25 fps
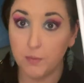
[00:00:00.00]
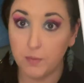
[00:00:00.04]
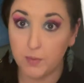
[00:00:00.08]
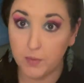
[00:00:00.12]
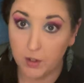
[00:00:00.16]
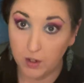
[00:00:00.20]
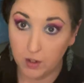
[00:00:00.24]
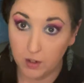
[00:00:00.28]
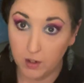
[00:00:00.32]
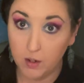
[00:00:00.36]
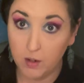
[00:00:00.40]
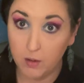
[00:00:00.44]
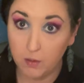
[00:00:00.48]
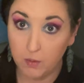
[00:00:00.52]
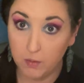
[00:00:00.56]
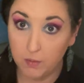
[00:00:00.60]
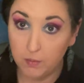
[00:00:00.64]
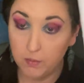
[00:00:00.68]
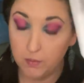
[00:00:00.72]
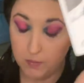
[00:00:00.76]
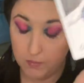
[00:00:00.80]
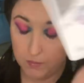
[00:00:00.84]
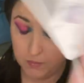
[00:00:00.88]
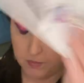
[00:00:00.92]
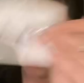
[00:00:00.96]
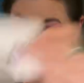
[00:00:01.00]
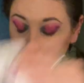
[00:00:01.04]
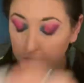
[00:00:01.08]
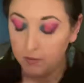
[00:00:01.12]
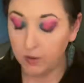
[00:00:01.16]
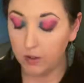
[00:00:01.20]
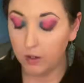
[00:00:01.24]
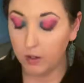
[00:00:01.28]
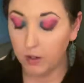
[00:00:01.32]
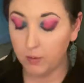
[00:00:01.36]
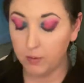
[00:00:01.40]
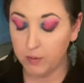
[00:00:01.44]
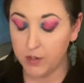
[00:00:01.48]
They're going to
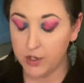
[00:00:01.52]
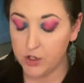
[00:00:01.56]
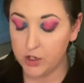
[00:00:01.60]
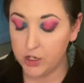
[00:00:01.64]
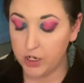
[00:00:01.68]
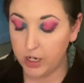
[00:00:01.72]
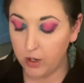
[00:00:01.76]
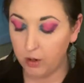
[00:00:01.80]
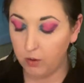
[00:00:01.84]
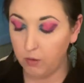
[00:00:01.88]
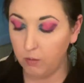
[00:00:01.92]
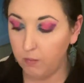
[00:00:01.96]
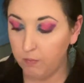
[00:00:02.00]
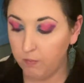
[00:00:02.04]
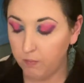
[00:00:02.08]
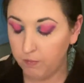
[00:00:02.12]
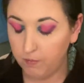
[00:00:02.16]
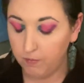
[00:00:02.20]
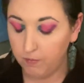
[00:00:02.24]
they're going to reach out.